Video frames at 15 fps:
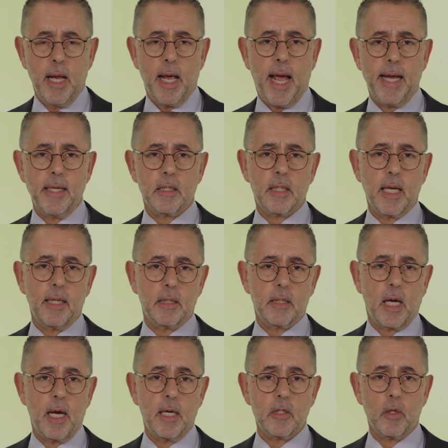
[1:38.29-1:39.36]
Hand
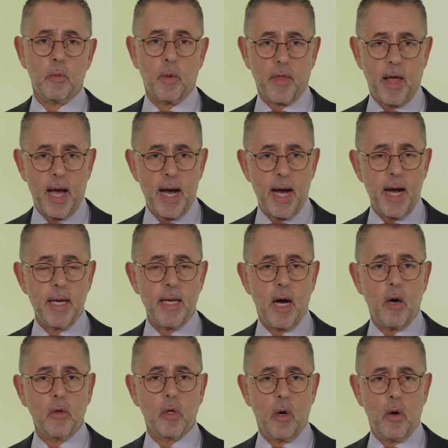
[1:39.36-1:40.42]
sanitizer with a high
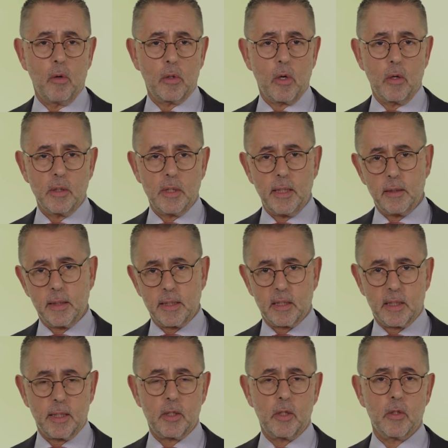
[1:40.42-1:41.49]
alcohol content, that's
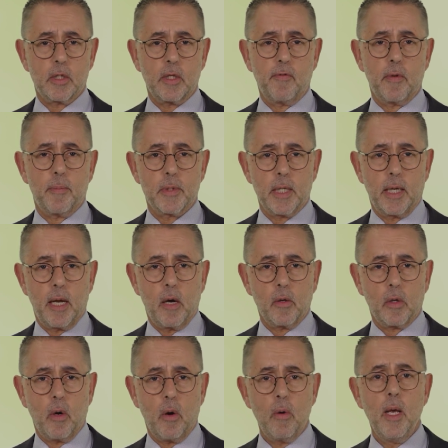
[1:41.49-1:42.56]
60 or 70%
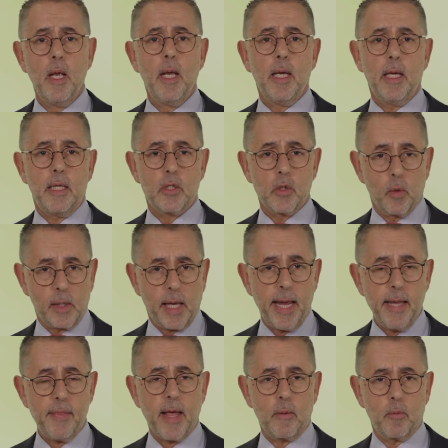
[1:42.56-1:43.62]
alcohol, is
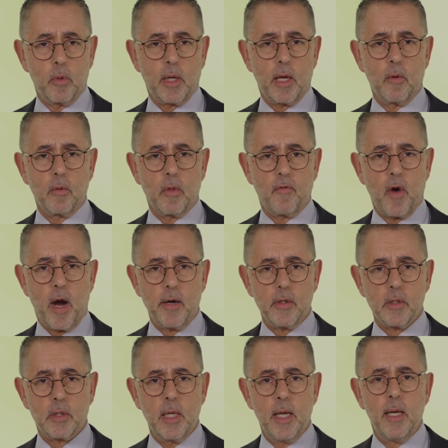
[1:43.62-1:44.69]
okay. That will kill the
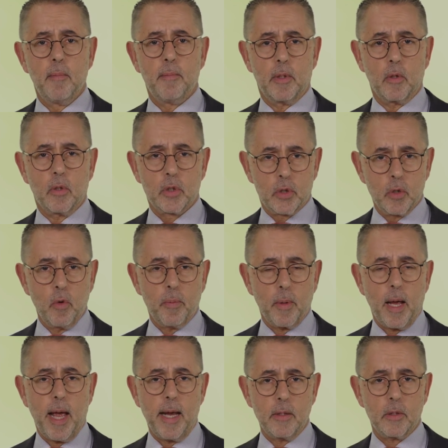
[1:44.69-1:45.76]
virus, but
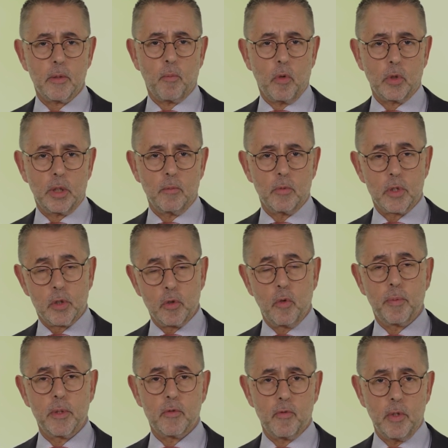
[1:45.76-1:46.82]
hand washing with
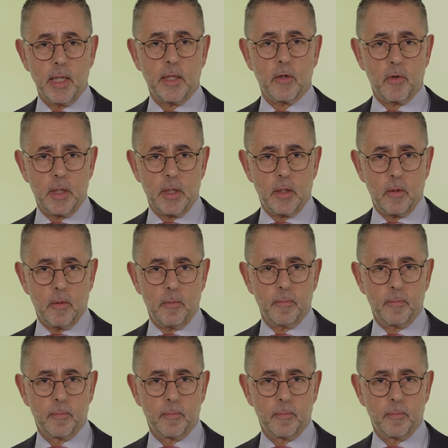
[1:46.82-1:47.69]
soap is really critical.